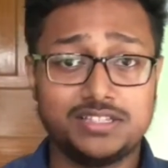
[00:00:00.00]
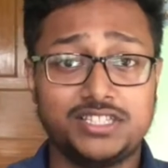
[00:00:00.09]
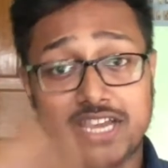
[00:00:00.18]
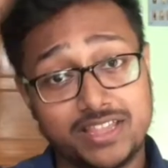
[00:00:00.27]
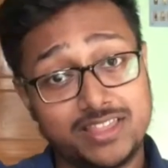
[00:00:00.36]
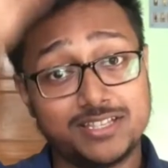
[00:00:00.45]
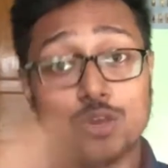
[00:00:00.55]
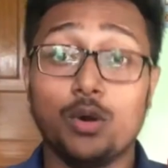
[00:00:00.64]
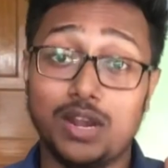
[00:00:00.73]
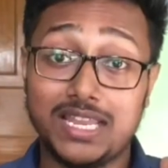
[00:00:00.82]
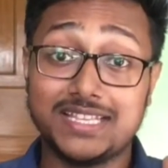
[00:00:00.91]
check this
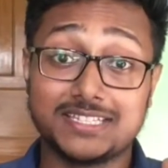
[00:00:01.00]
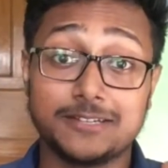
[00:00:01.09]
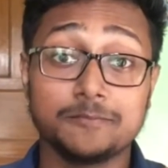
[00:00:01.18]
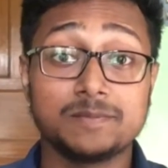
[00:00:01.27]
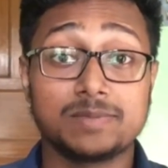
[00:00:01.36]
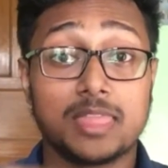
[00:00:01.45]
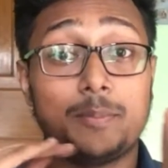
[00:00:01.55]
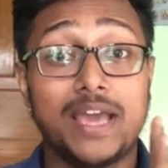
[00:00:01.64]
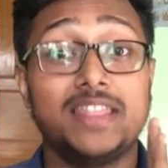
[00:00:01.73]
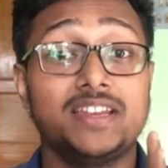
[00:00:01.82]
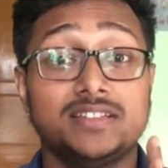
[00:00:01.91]
whole list,
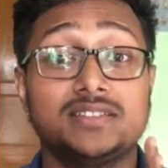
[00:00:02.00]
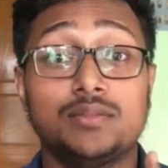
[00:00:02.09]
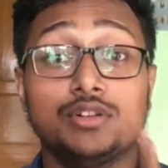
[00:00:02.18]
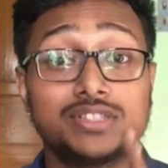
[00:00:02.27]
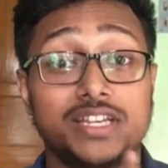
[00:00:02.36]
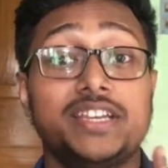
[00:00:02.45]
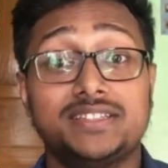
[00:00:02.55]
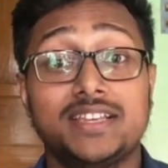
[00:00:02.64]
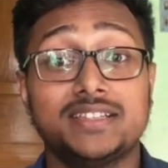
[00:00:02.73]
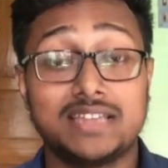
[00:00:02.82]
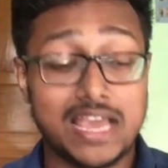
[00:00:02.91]
Python is the most
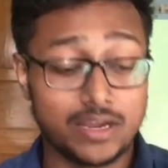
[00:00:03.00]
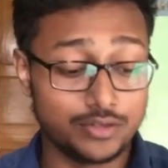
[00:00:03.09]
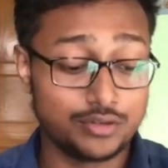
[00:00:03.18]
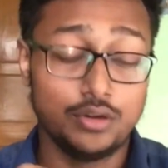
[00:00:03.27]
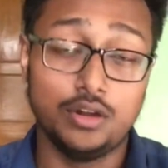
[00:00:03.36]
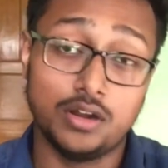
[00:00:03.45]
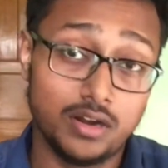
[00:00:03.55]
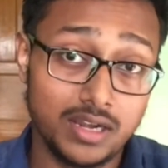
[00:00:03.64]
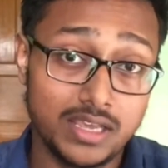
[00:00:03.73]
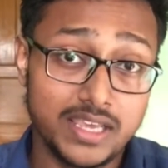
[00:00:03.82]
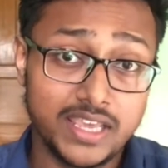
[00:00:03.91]
easiest language to
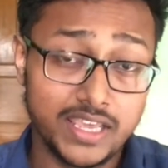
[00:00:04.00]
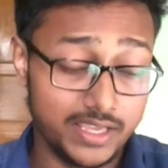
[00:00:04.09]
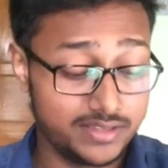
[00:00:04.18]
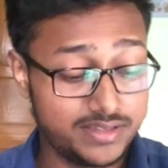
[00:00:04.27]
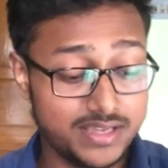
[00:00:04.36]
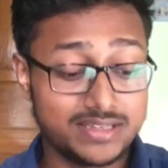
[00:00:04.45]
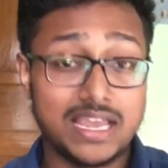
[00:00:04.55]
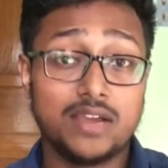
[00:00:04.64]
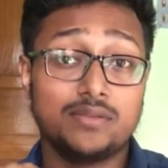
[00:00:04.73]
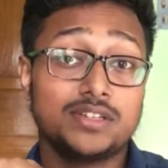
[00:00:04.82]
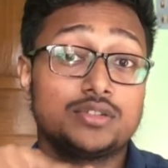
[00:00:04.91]
learn, easiest
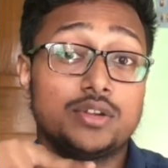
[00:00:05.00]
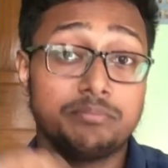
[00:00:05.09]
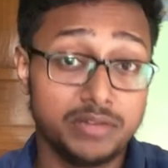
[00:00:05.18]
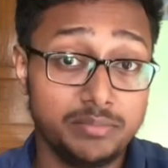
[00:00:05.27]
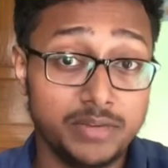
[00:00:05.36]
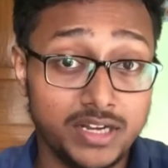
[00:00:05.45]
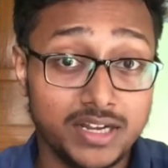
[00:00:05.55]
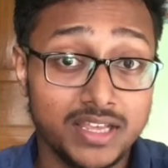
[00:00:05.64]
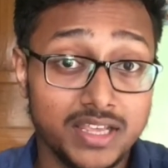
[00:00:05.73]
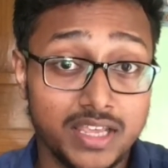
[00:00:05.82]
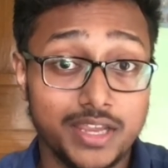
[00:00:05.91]
language to implement,
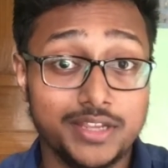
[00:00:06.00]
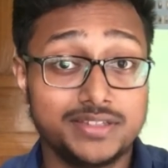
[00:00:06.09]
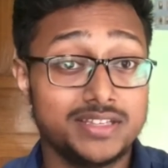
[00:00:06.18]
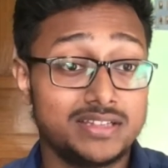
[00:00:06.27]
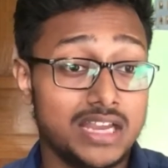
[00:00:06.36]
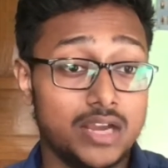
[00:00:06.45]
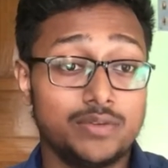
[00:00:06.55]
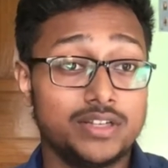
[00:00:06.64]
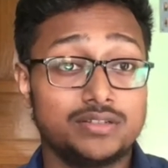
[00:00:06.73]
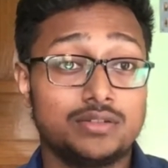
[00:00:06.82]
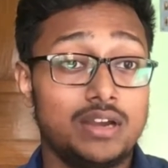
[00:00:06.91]
easiest
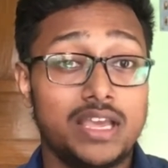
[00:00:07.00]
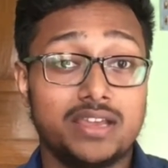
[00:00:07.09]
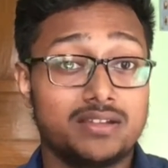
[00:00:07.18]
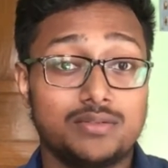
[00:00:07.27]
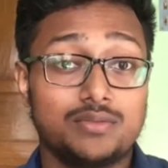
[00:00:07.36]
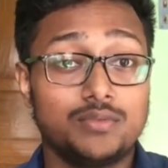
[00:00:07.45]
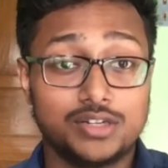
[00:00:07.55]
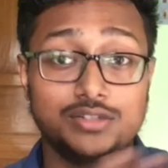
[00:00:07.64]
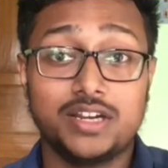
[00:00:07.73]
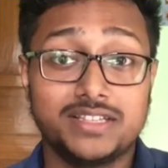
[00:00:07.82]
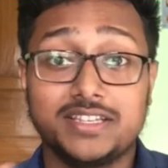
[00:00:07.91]
language to what
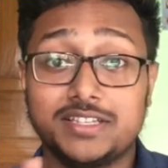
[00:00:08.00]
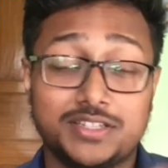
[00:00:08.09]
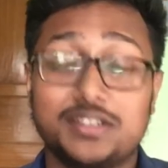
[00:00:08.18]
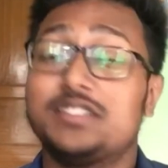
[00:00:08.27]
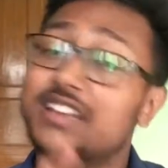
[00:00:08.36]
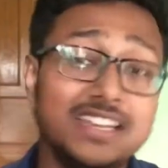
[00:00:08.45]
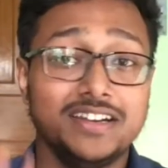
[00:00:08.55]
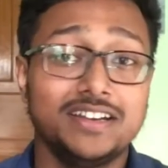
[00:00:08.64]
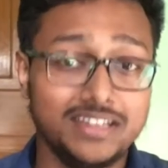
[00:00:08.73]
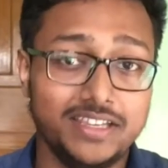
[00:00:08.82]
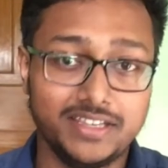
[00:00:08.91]
should I say, it's
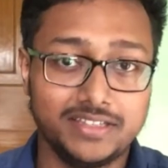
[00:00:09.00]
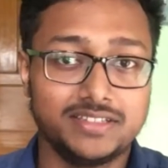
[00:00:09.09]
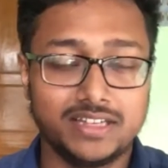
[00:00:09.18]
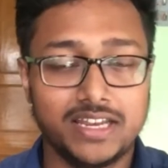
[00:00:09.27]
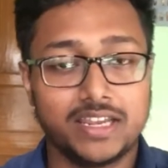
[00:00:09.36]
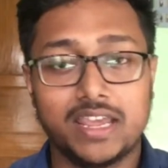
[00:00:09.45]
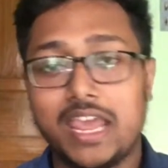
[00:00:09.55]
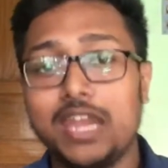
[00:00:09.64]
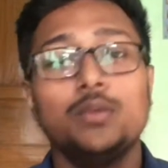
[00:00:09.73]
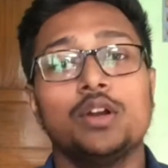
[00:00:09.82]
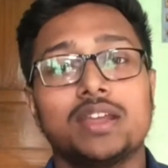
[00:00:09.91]
really easy.
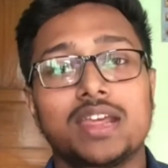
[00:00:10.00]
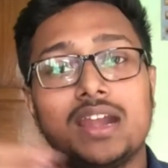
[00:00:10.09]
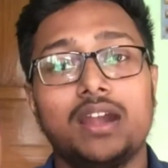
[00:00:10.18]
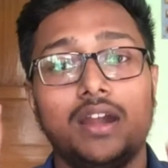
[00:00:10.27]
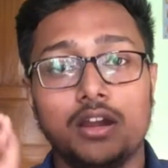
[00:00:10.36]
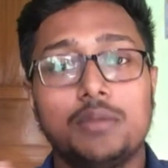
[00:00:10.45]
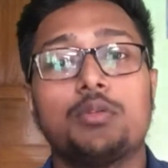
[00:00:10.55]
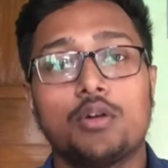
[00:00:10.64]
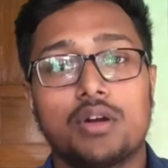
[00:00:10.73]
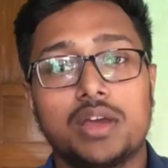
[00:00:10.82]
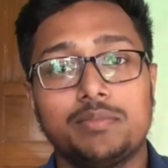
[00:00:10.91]
Anyone can learn
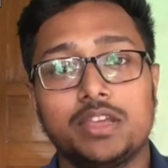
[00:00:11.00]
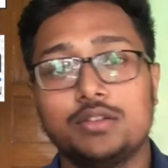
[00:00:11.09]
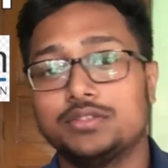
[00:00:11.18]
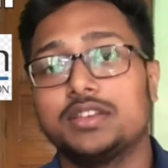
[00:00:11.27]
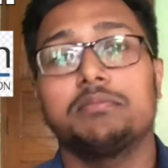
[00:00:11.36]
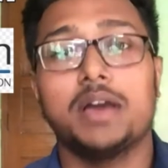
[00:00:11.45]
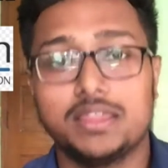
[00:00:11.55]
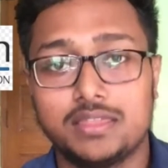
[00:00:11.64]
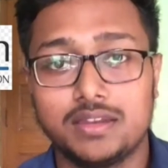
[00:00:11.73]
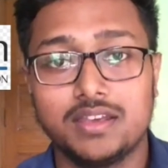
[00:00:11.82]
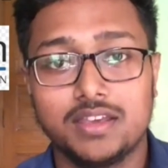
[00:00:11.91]
programming using
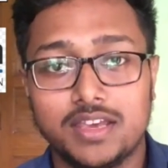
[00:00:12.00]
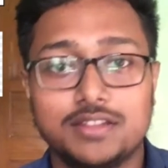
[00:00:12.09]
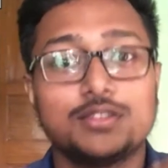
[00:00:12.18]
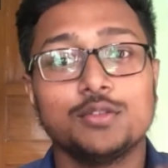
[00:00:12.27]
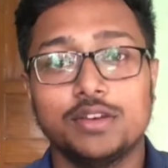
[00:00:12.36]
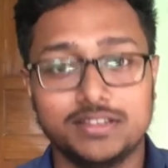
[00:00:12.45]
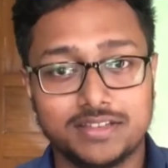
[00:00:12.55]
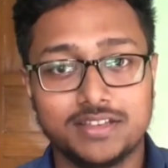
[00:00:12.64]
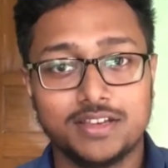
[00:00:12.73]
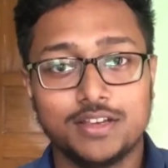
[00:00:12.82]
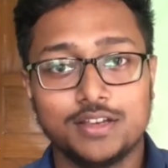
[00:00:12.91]
Python. It's so easy.
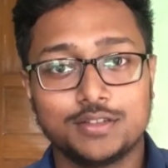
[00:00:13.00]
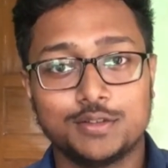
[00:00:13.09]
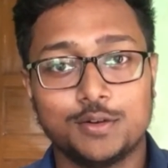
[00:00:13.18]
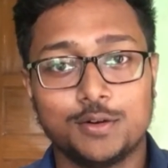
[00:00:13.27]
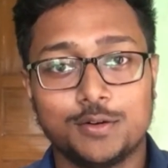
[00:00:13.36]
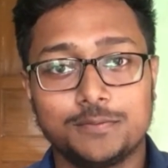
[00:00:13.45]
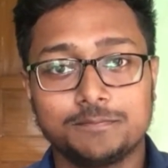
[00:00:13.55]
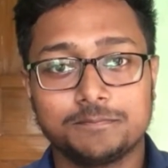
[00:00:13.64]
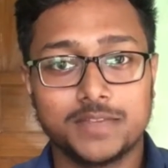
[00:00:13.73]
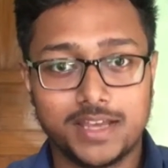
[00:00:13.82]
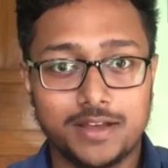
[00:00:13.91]
So
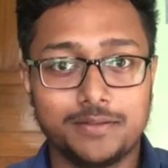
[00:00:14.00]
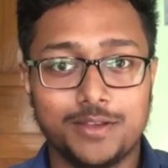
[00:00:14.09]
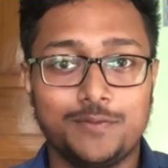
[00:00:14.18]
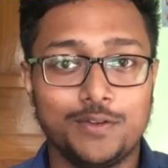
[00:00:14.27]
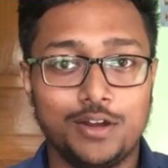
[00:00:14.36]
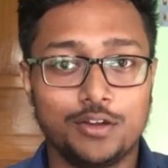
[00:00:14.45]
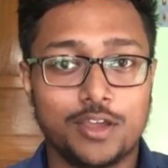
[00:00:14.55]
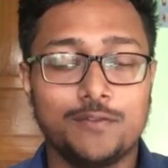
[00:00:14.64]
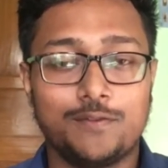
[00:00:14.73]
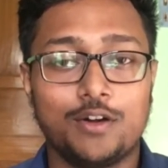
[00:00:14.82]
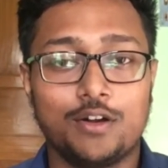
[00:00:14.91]
yeah, if you're
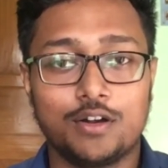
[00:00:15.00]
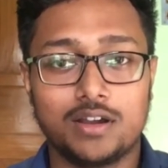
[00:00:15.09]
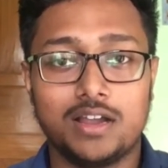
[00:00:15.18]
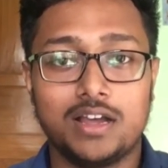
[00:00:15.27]
looking for